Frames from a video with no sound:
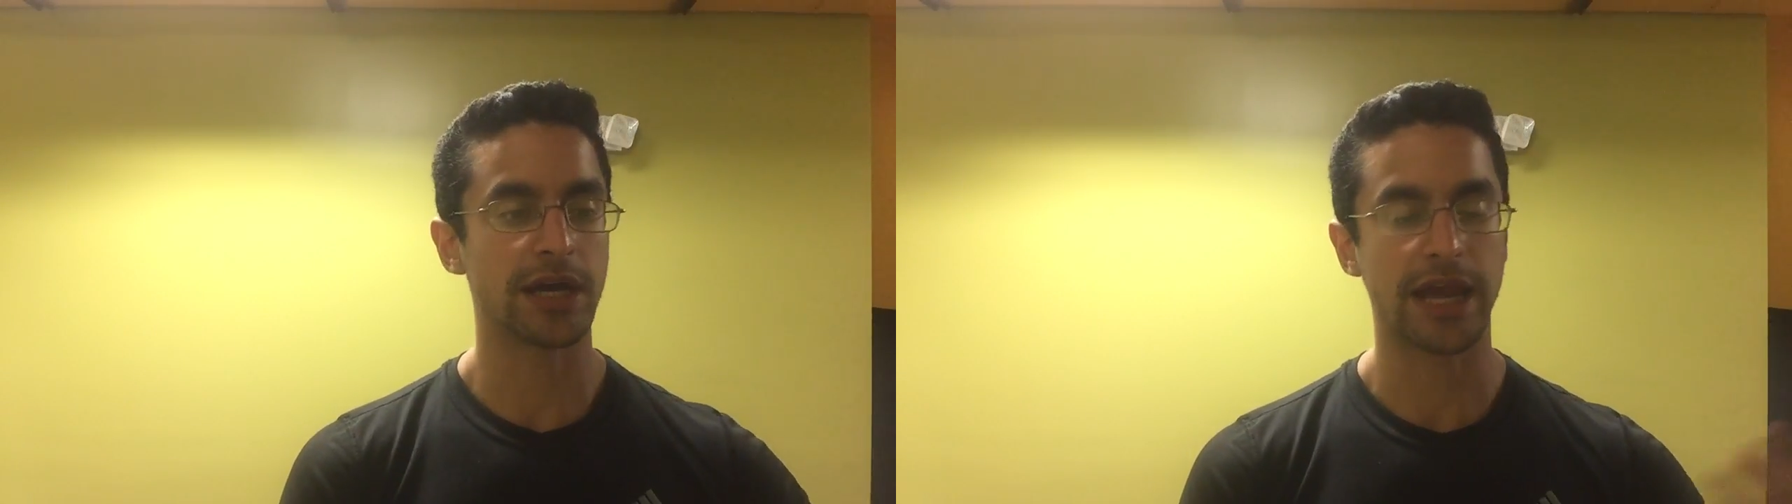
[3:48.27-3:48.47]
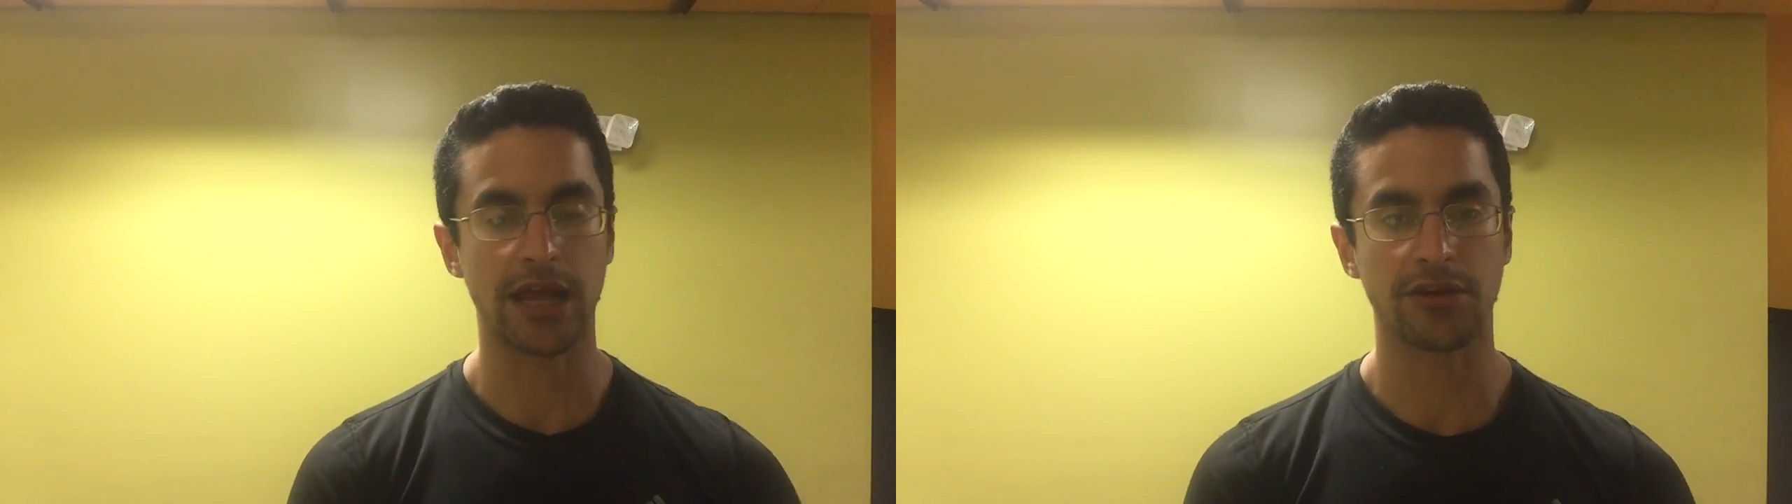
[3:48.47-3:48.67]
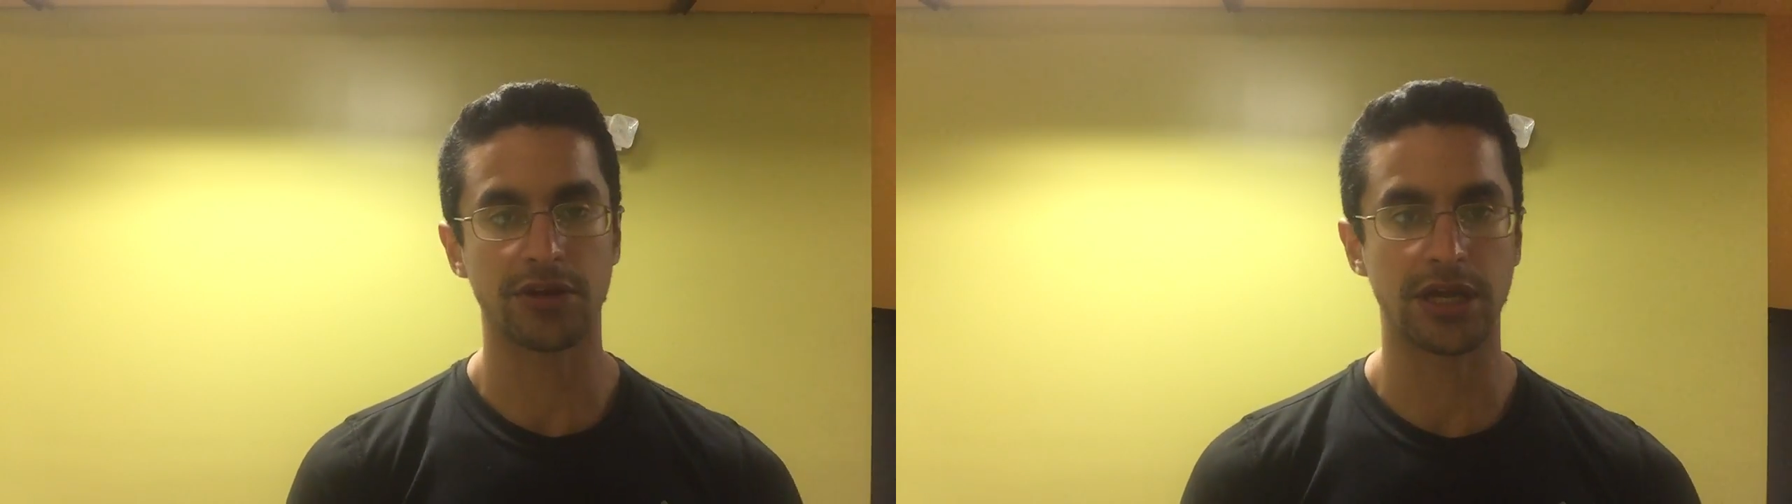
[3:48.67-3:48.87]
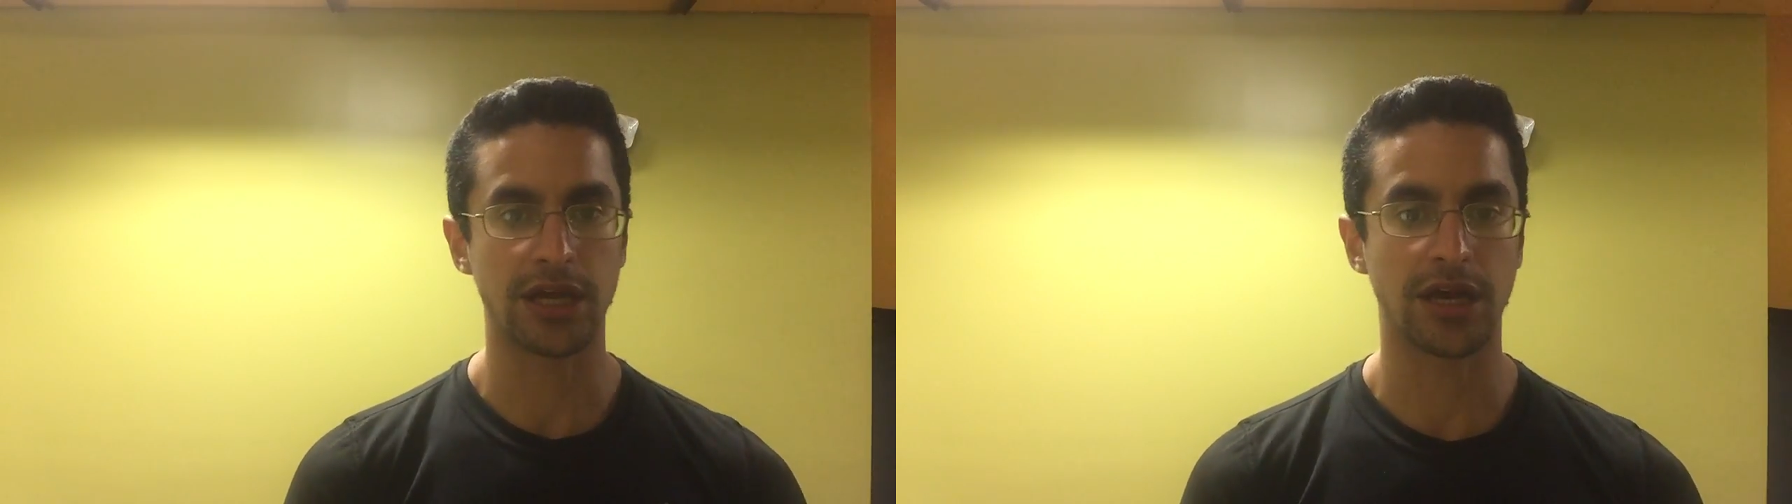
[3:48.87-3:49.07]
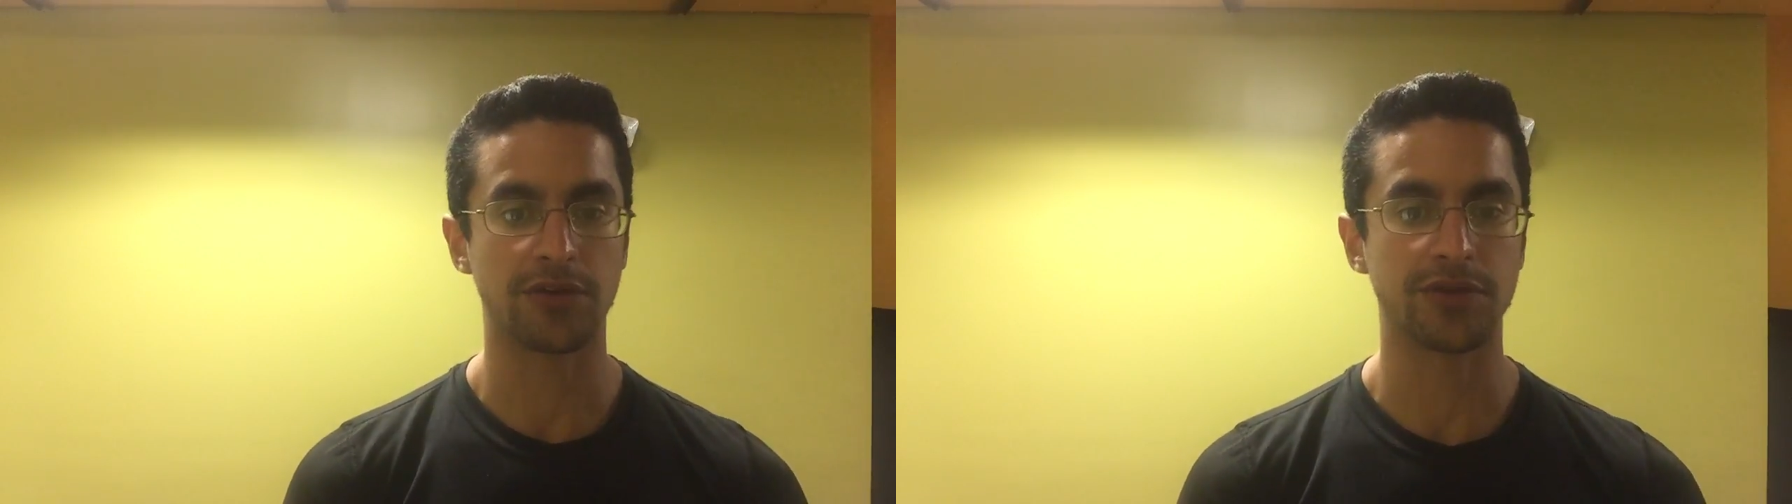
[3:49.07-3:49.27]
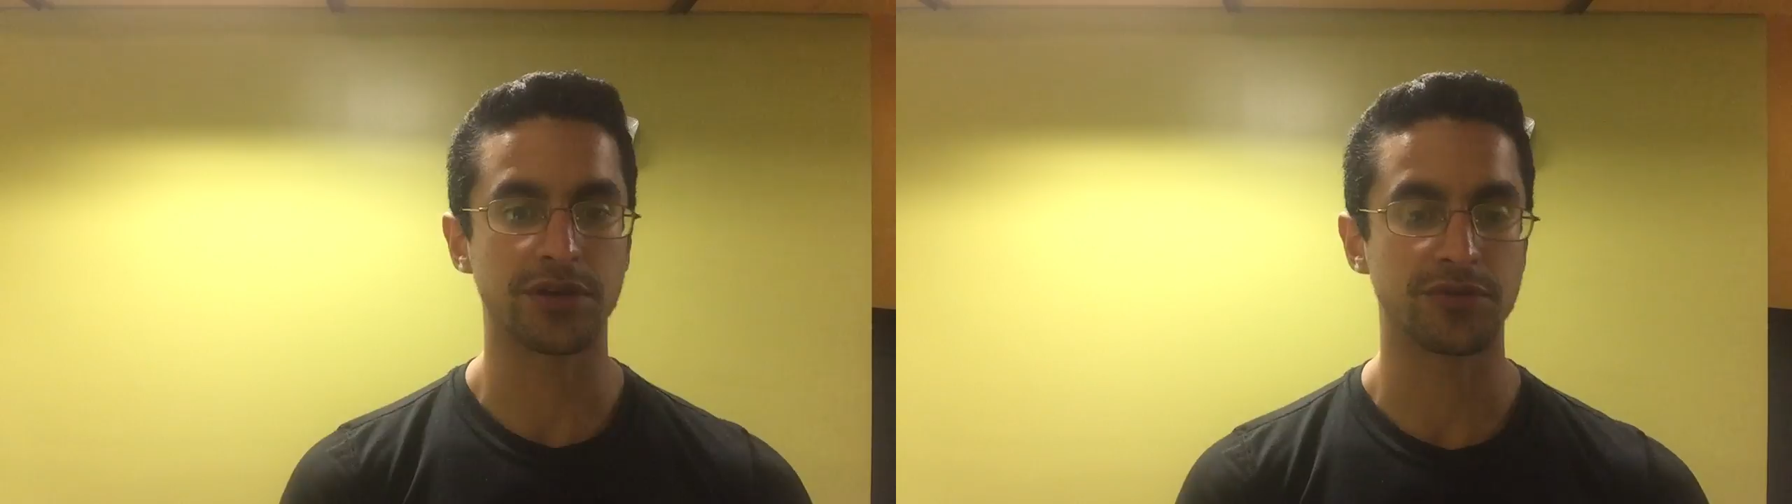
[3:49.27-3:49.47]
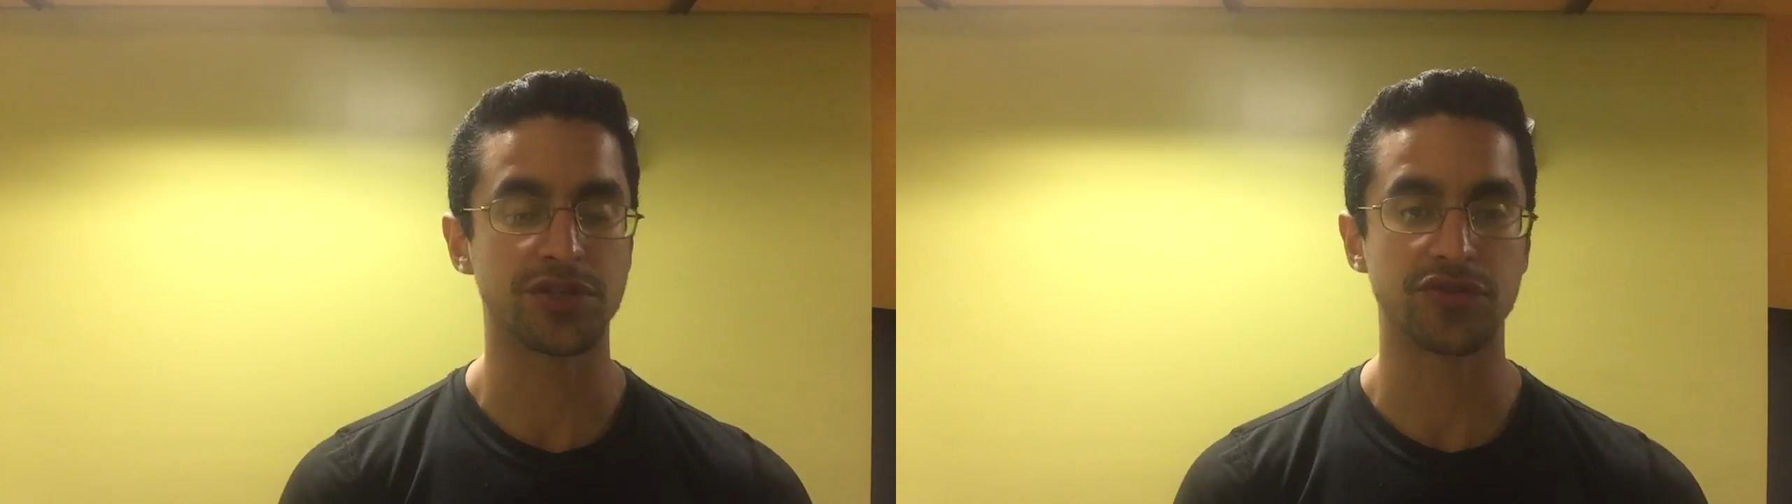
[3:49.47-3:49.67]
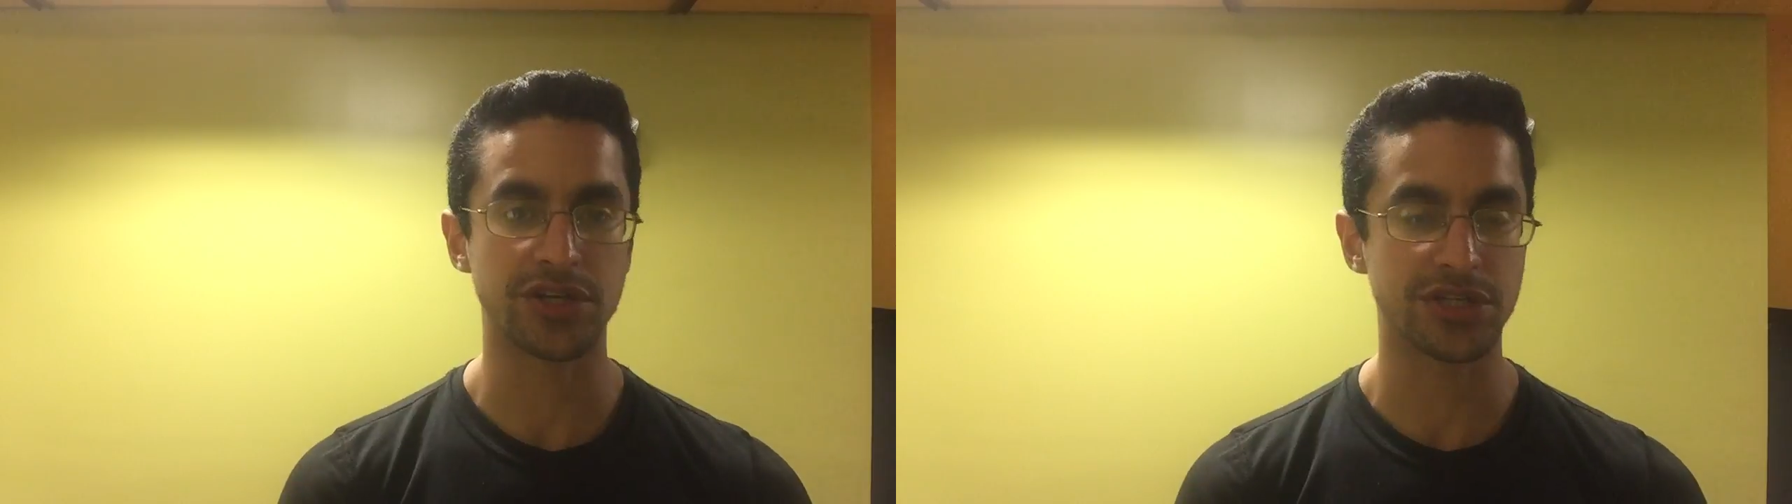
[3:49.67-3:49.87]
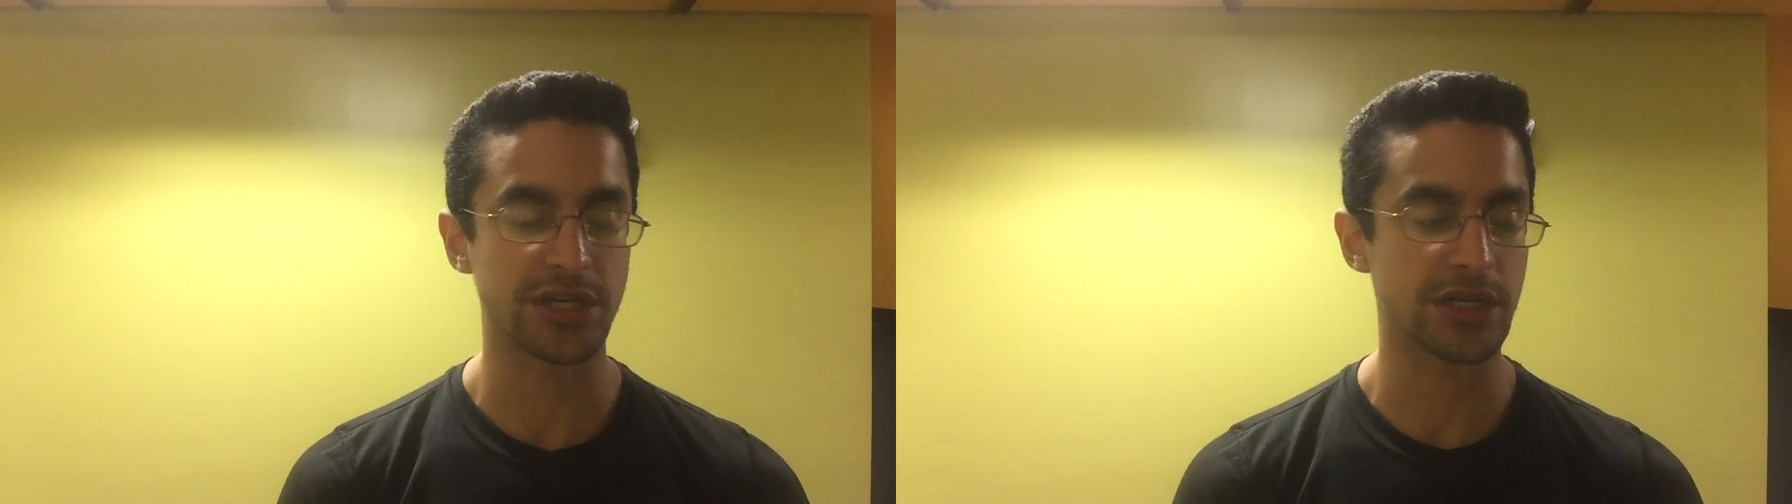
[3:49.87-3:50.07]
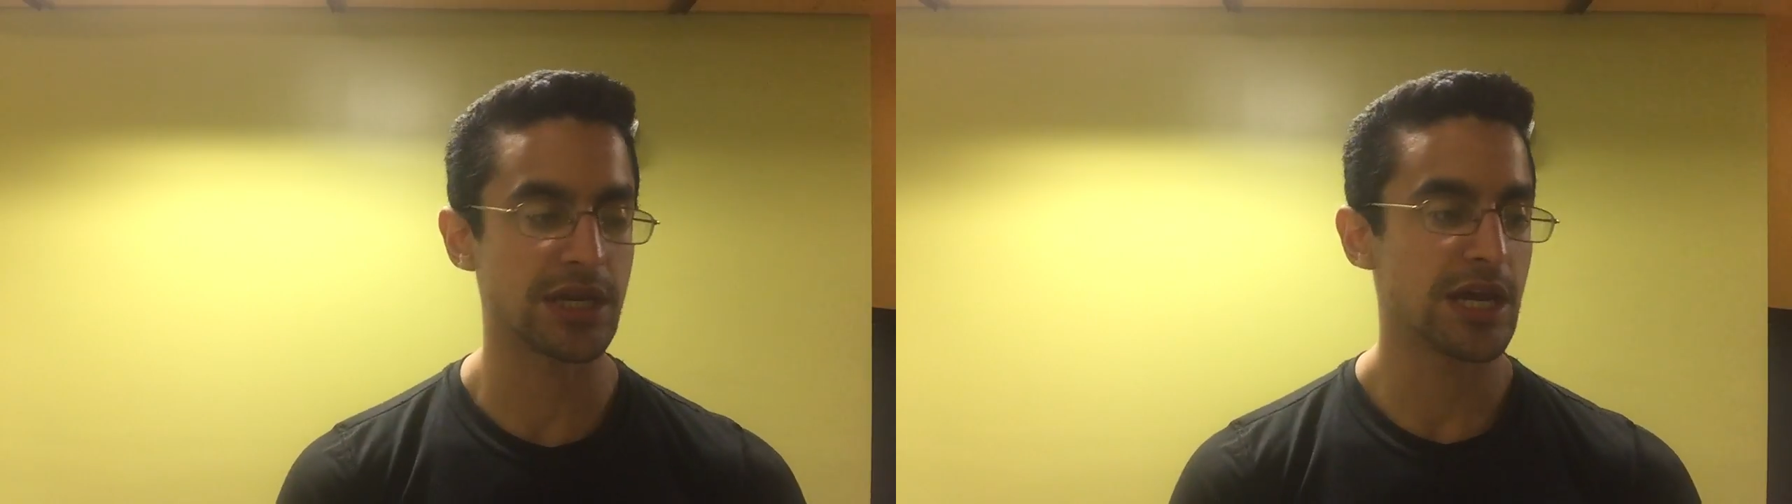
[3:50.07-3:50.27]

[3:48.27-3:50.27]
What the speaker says: calorie restriction.